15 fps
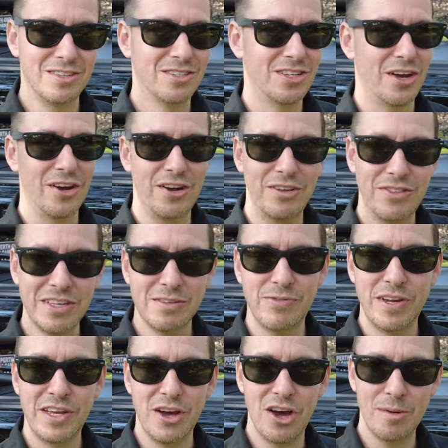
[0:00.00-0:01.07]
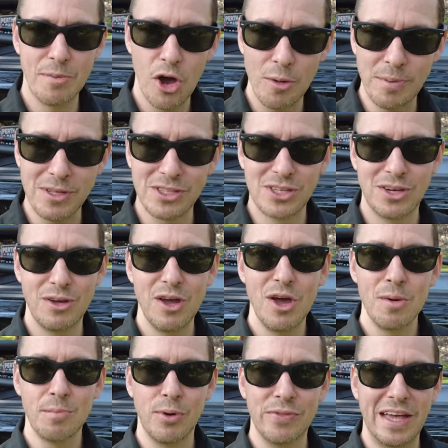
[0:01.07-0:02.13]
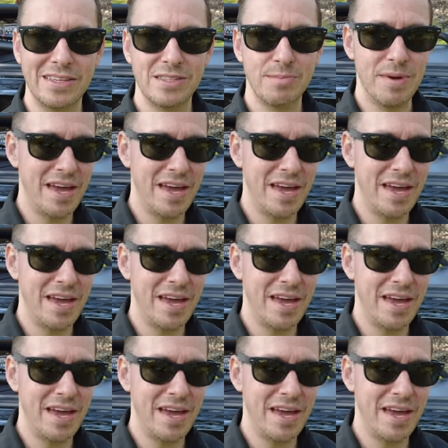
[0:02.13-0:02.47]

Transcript: So this video, I'm hoping to put that to